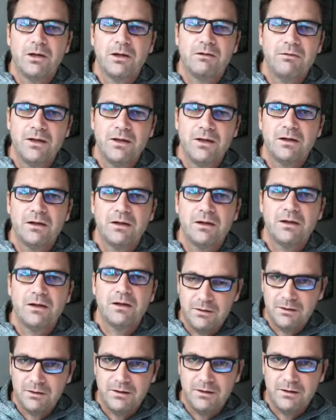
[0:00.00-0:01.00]
a video,
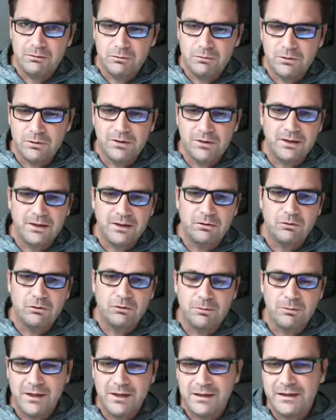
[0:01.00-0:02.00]
it will then
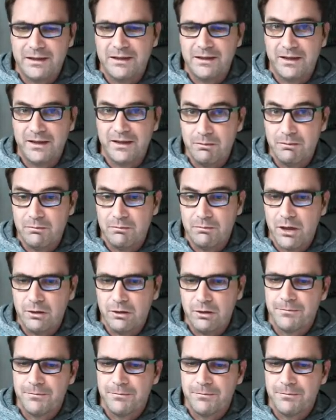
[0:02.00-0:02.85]
automatically let them know.